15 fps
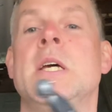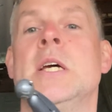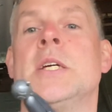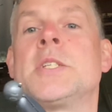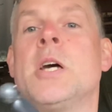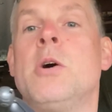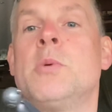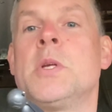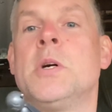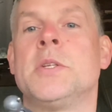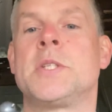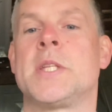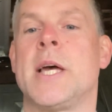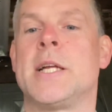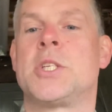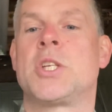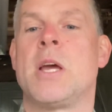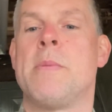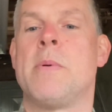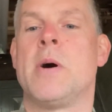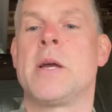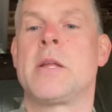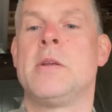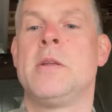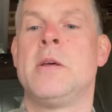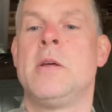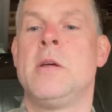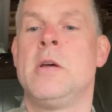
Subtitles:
So holding on to that cheb, I can